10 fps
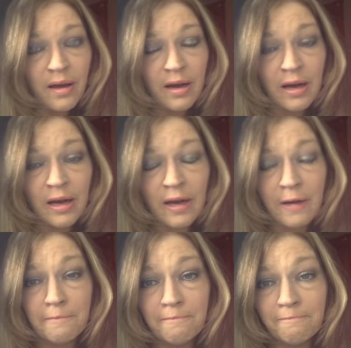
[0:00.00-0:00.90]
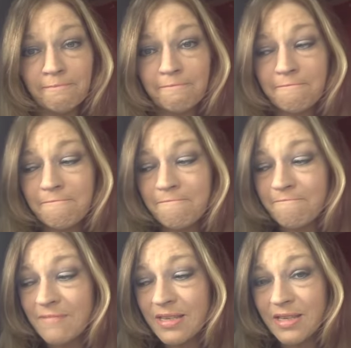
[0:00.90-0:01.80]
Um...
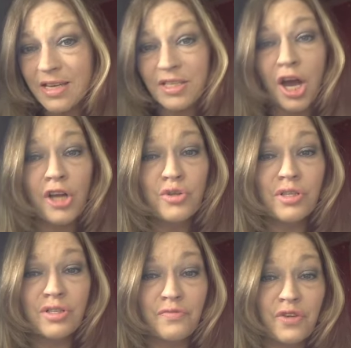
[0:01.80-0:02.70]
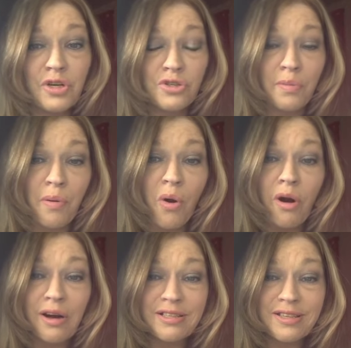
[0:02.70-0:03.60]
is hundreds of years
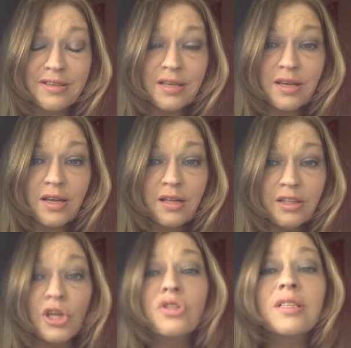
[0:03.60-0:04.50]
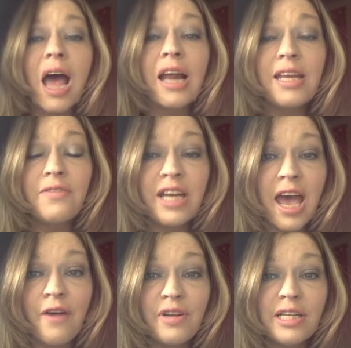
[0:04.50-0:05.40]
apart. There's not even
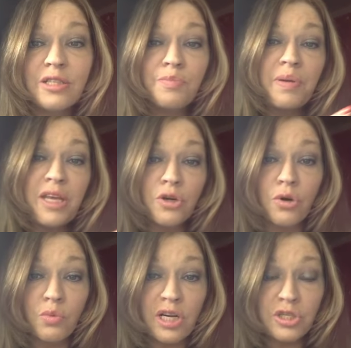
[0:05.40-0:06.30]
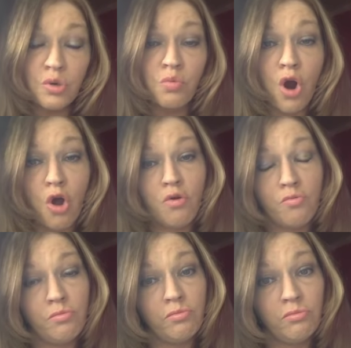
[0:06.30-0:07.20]
evidence Peter went to
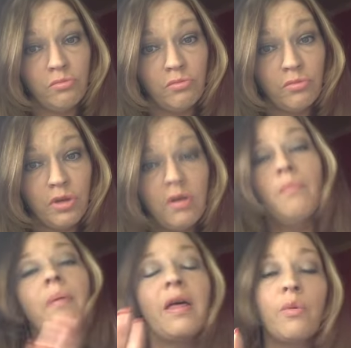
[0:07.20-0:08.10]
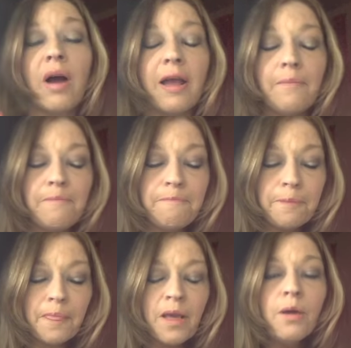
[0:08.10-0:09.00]
Rome. By the way,
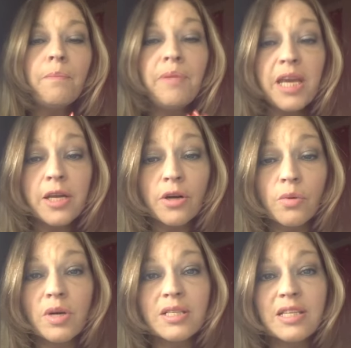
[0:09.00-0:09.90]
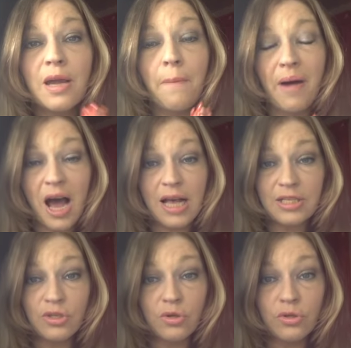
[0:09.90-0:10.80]
Peter was the
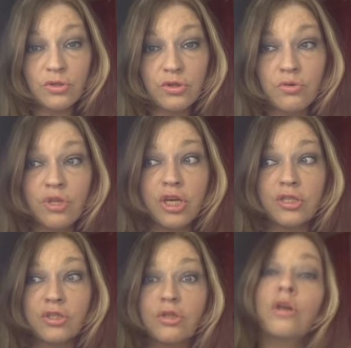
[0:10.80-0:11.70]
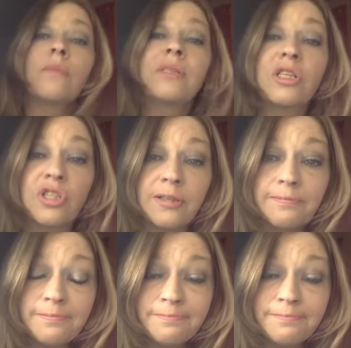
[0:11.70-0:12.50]
apostle to the circumcision,